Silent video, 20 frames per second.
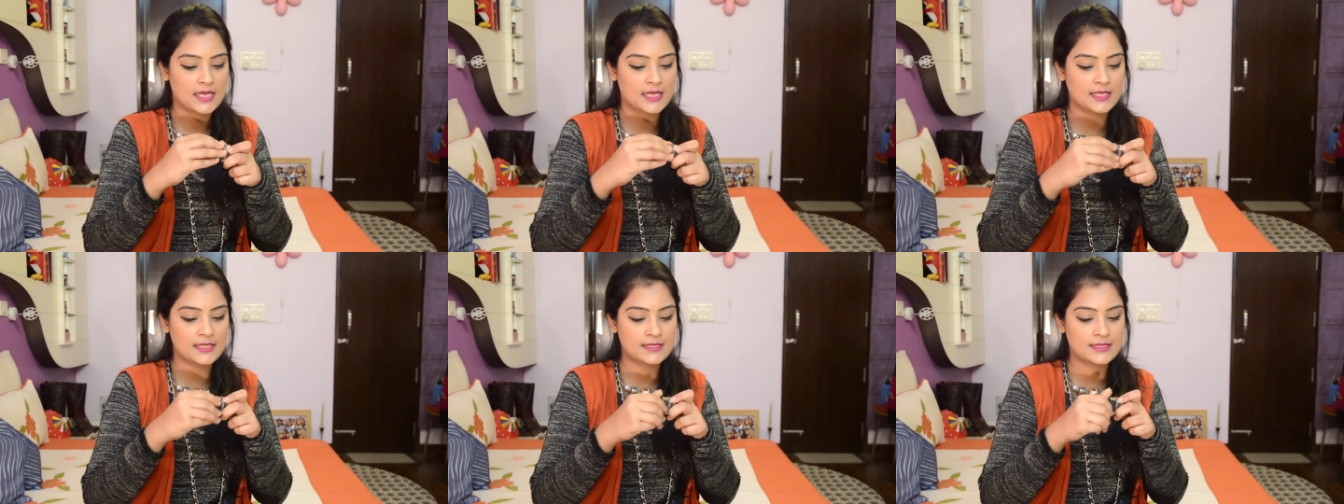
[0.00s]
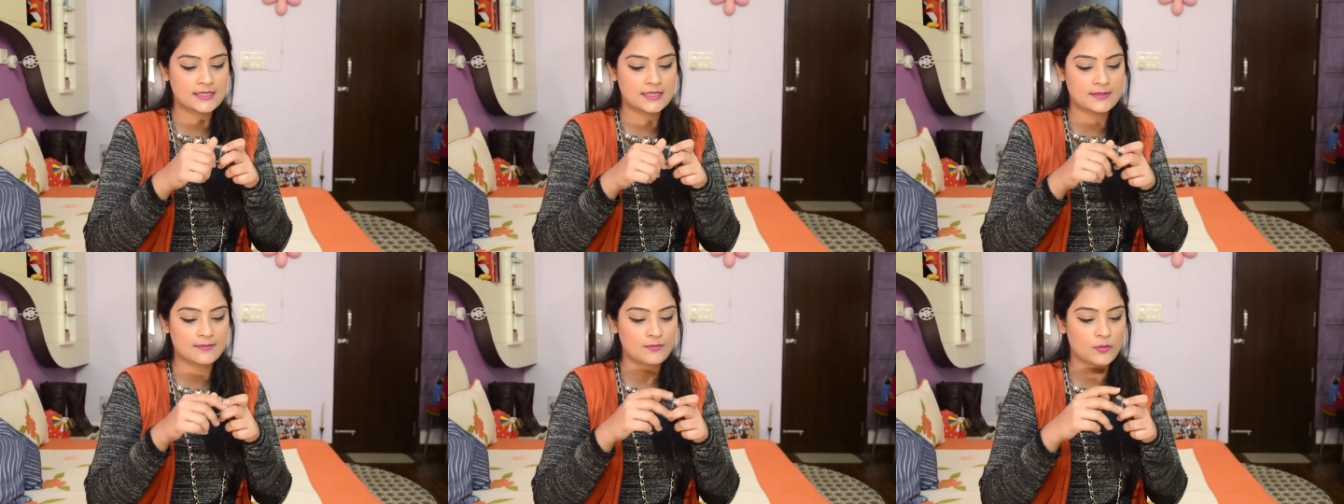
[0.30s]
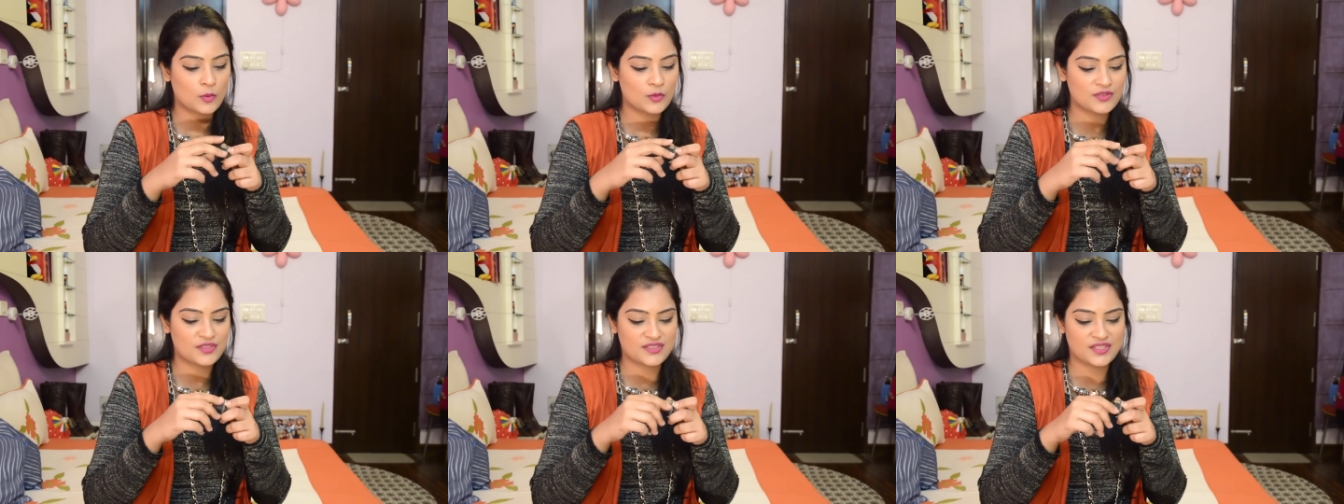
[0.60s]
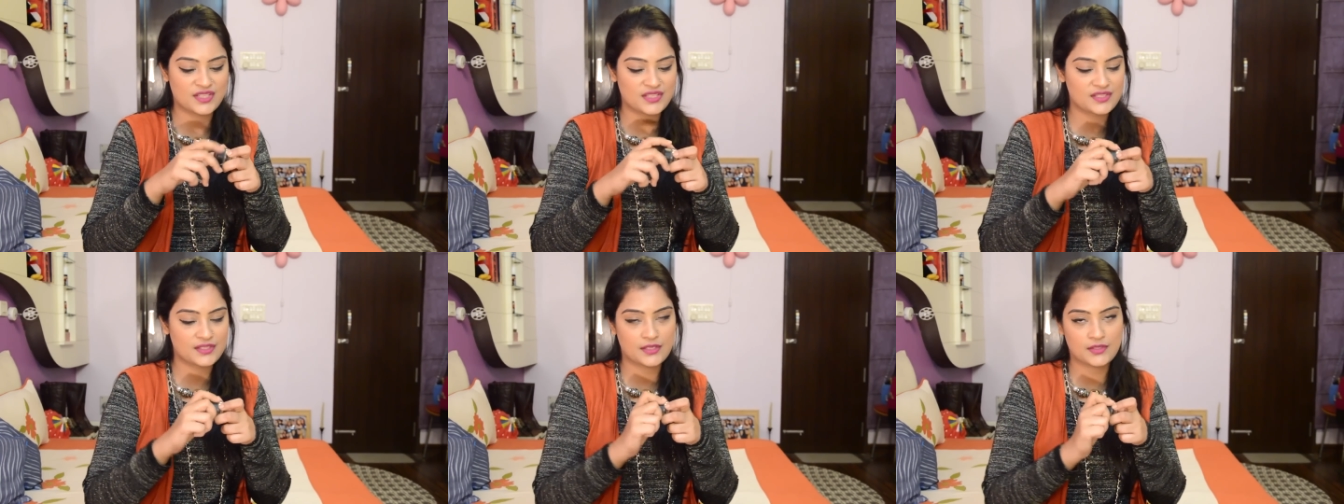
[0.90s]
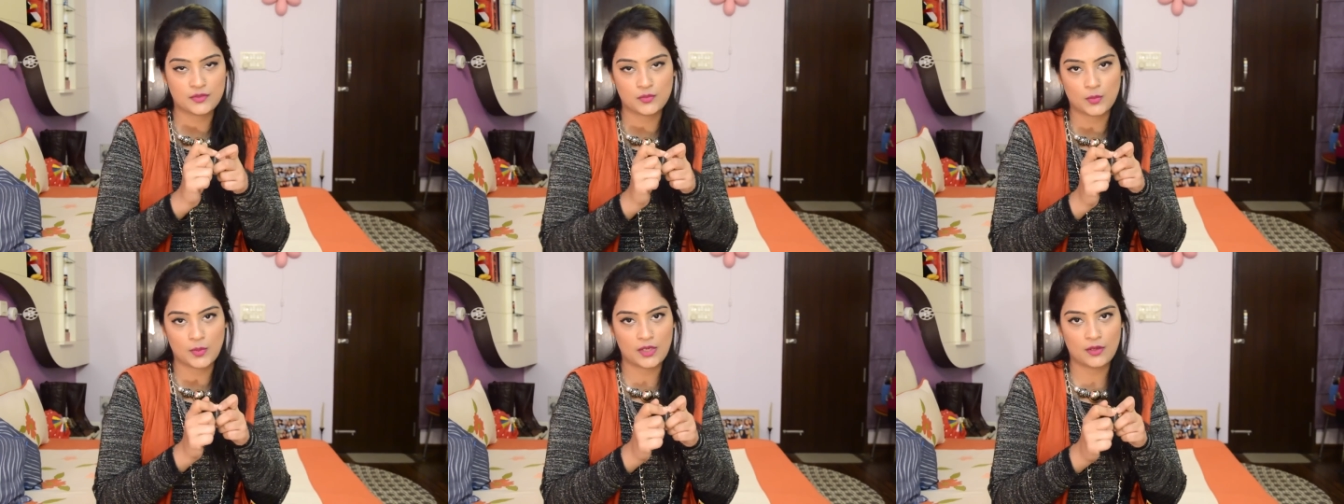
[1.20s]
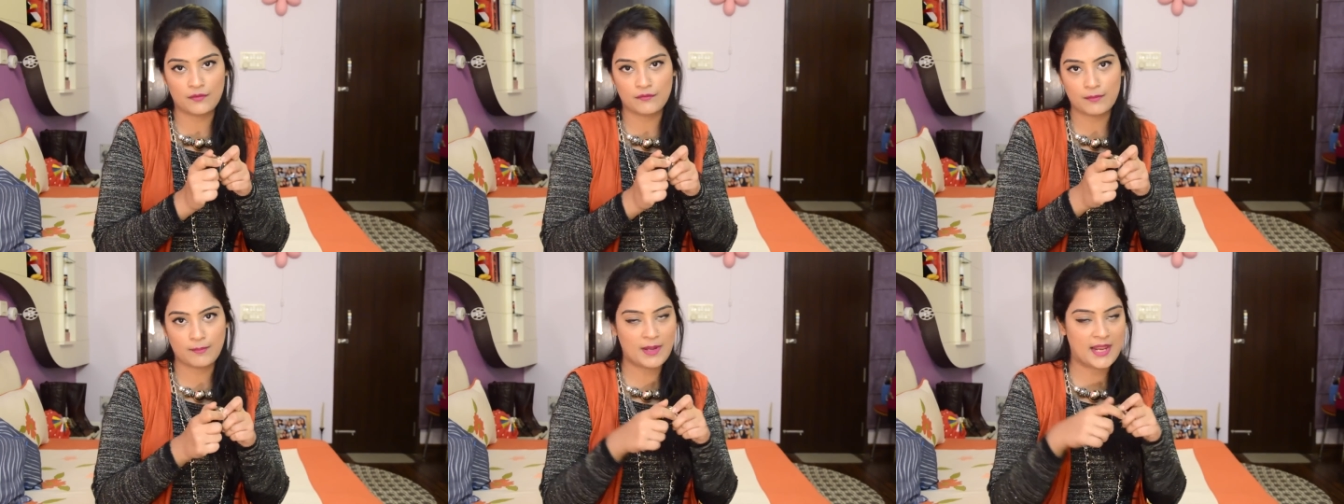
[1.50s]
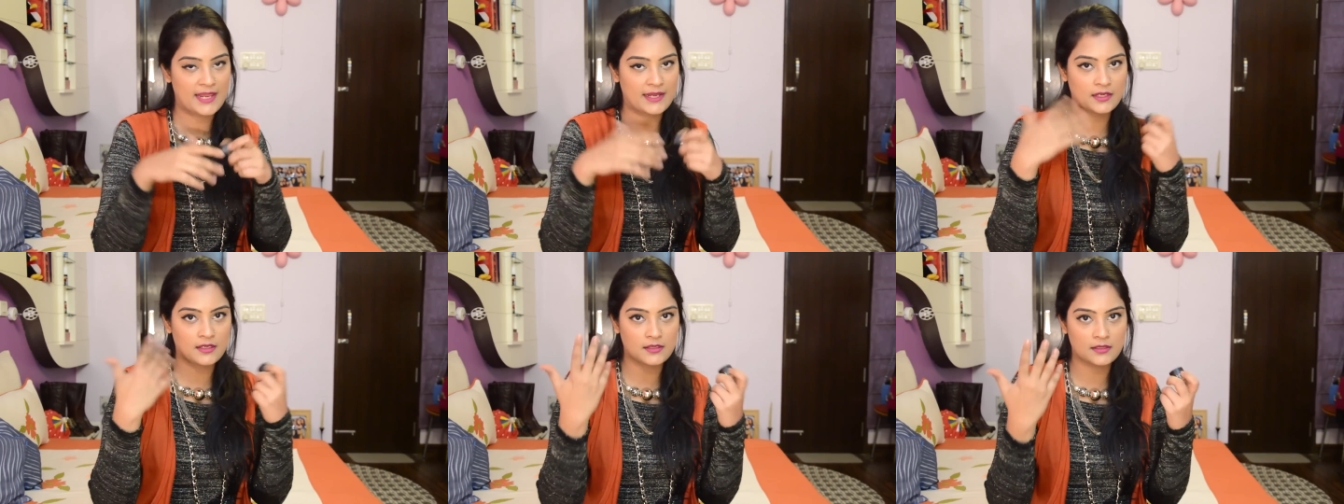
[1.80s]
it's the most easiest way of
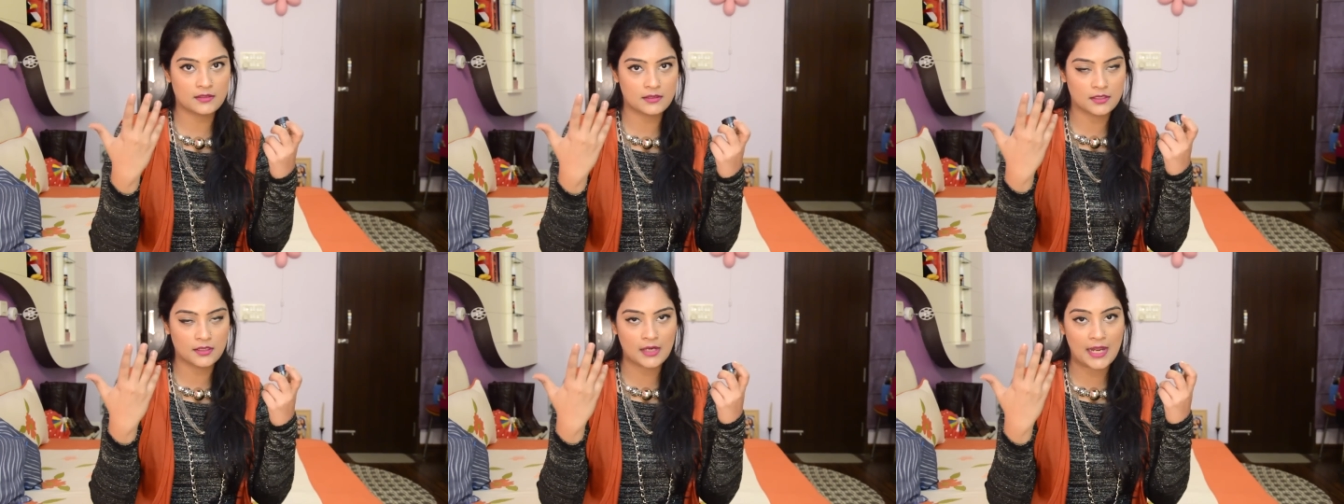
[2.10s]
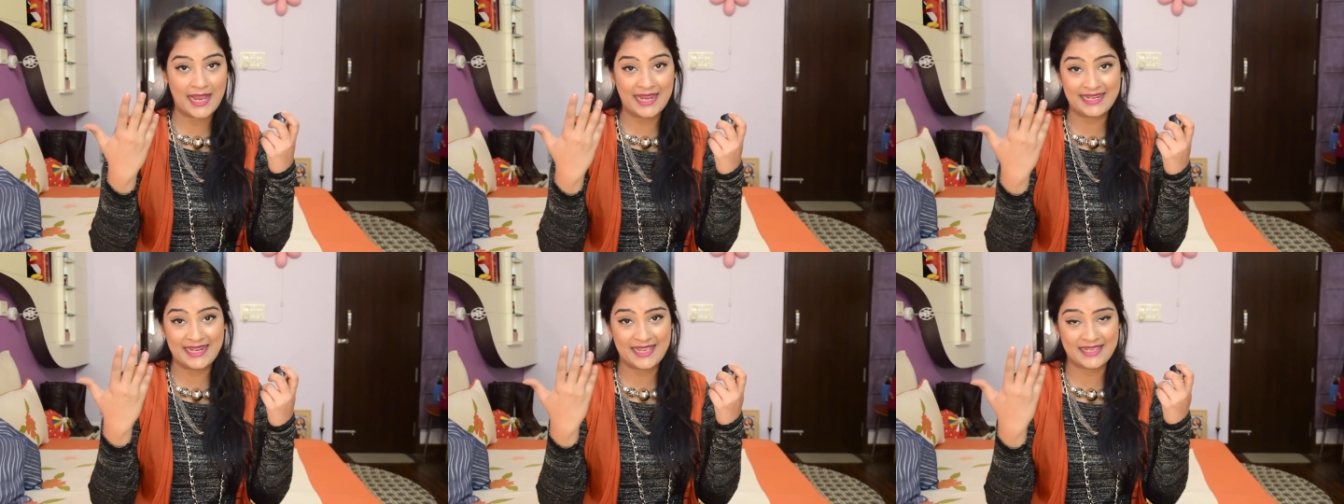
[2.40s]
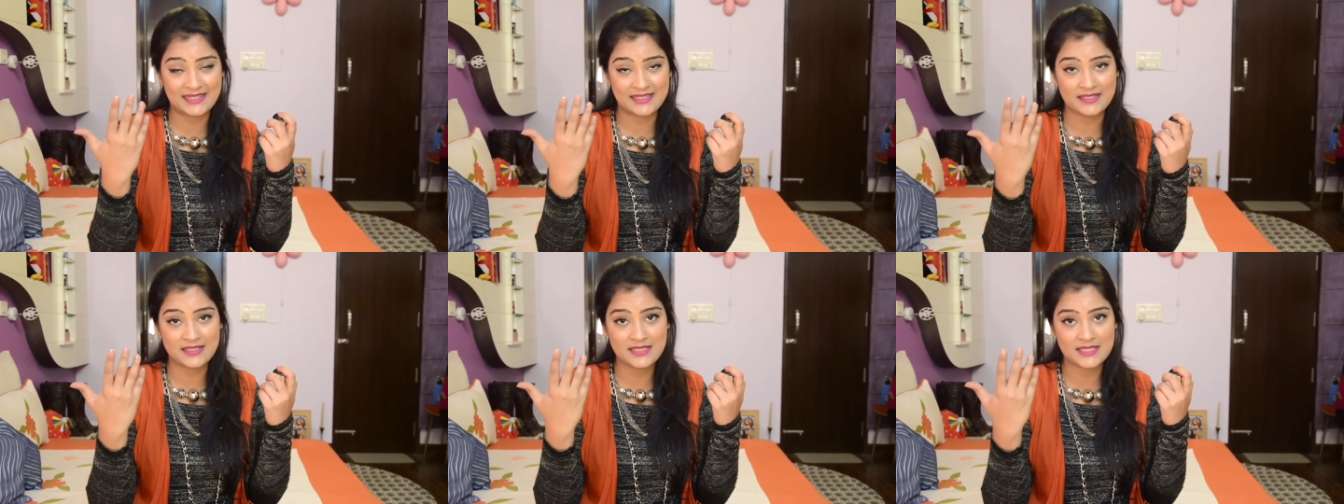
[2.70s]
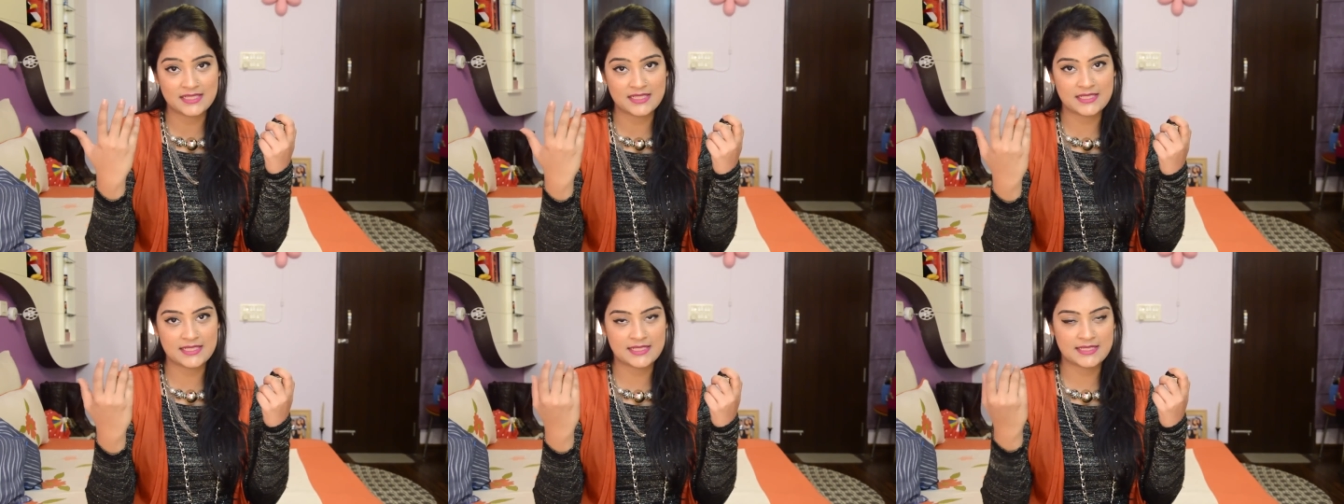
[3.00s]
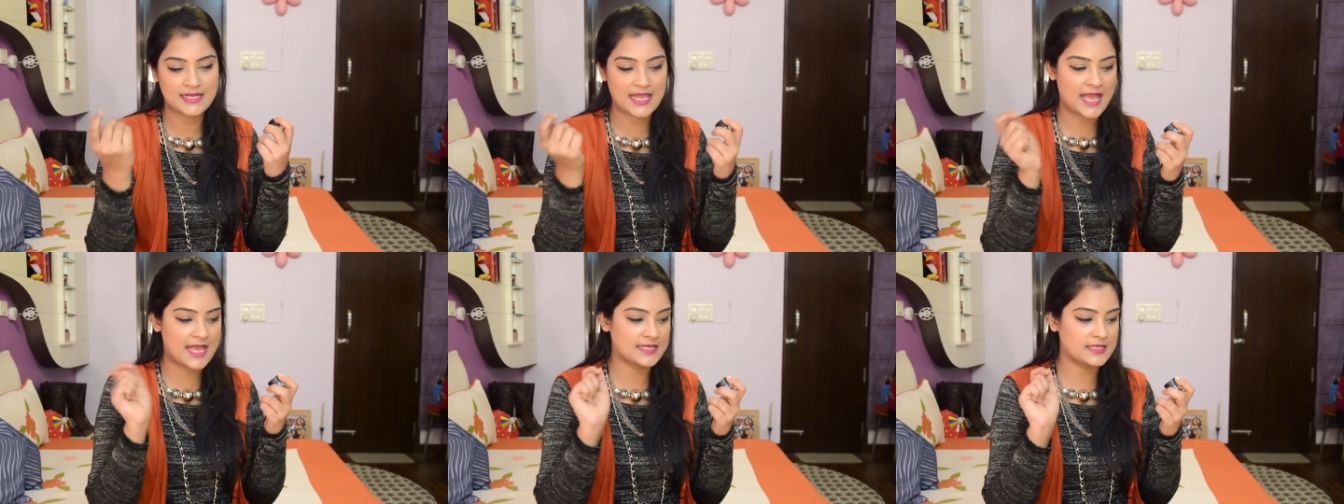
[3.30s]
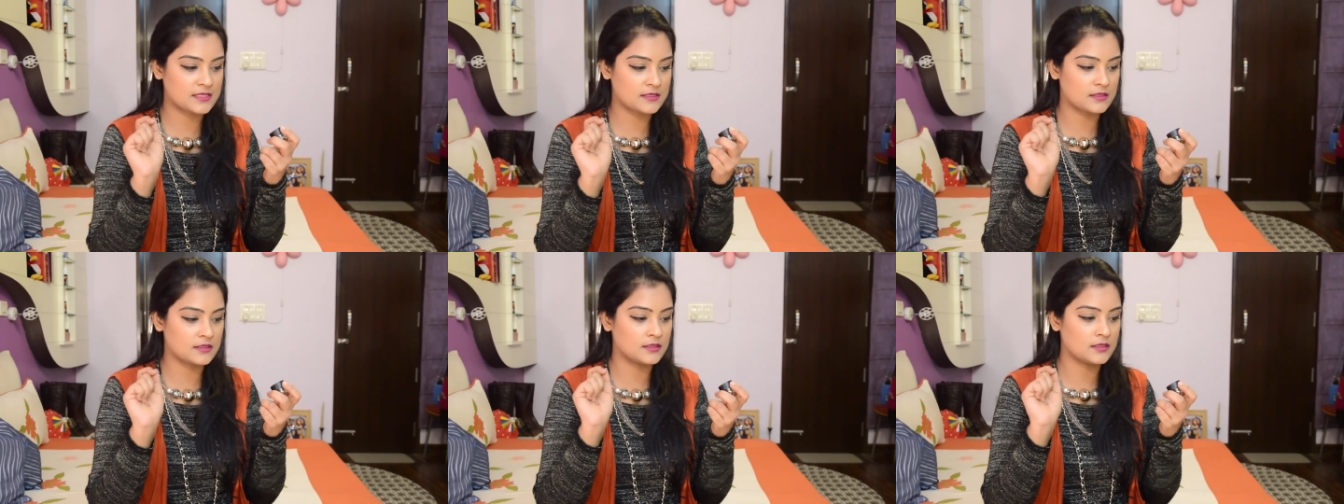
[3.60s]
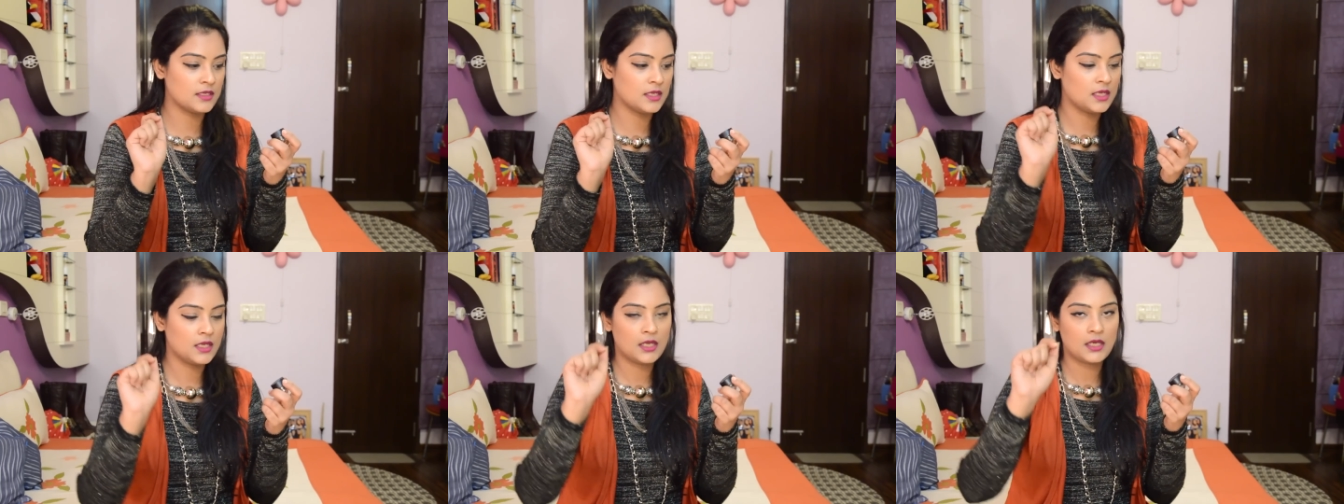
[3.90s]
applying a eyeliner, since it has
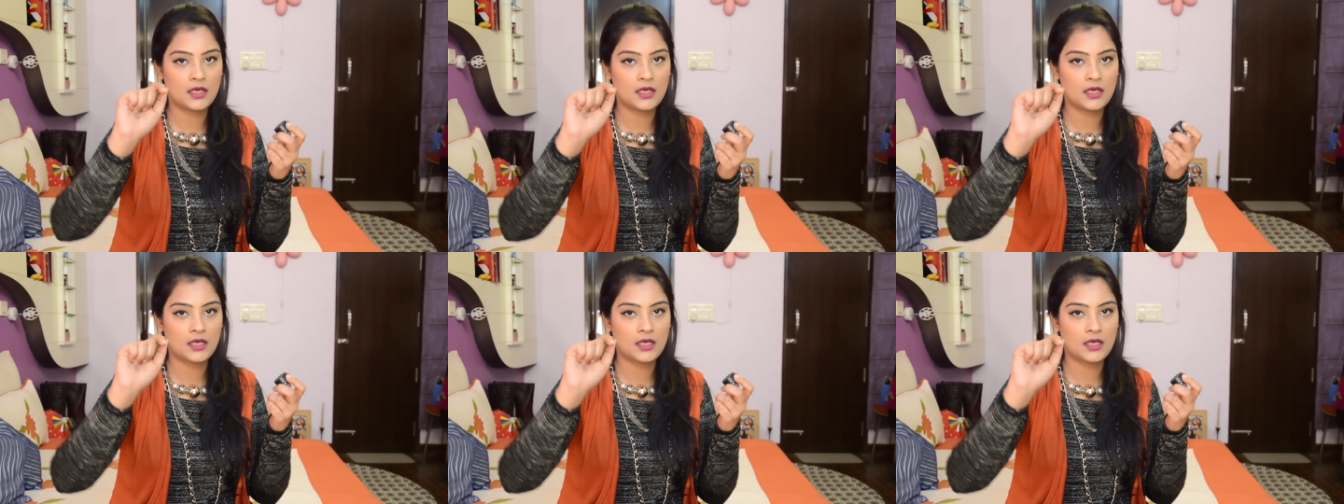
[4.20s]
a